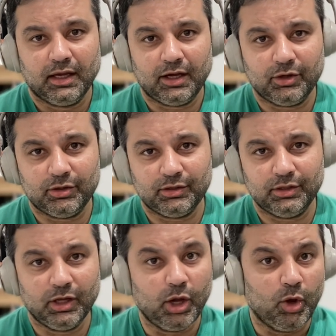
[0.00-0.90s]
Hi
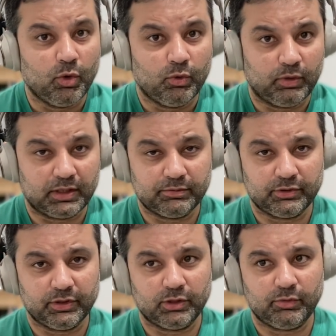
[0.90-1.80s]
all, welcome
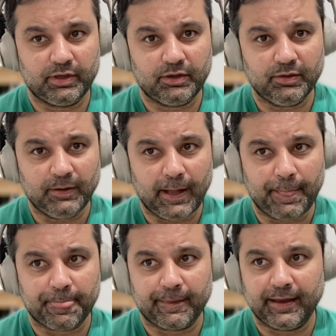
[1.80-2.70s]
to another video,
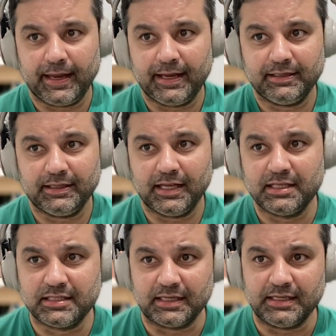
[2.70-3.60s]
and
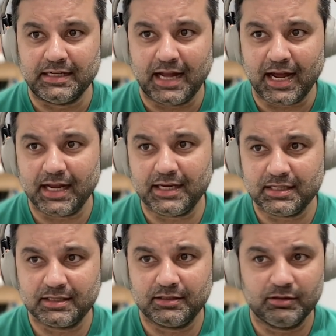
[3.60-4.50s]
it's a
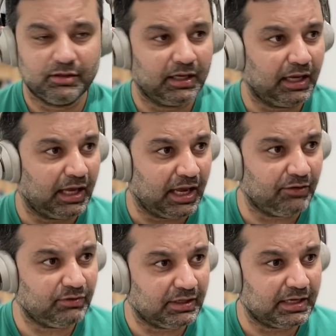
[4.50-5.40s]
nice
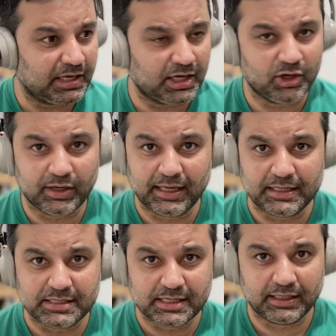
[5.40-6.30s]
evening here
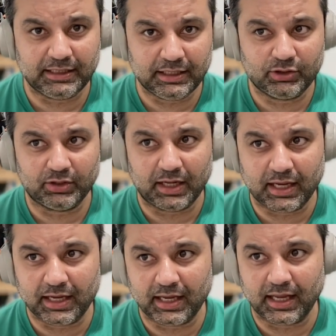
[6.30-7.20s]
in Sydney
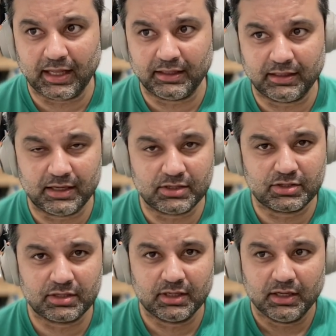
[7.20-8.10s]
today, and
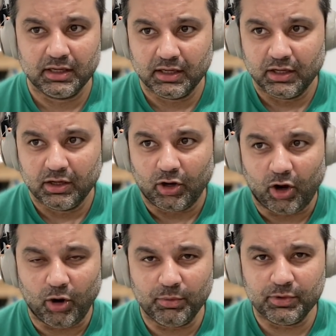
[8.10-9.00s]

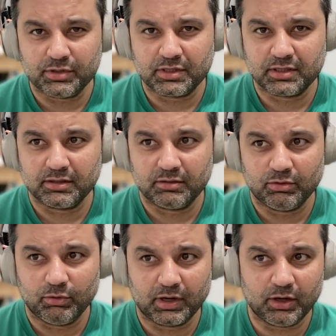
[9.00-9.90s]

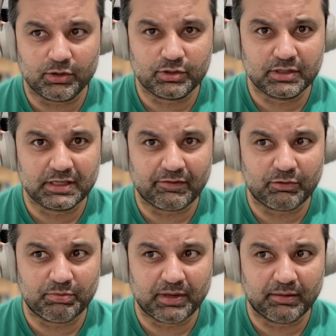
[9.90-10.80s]
we're close to
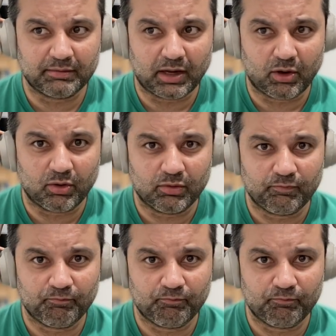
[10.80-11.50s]
7 p.m. now.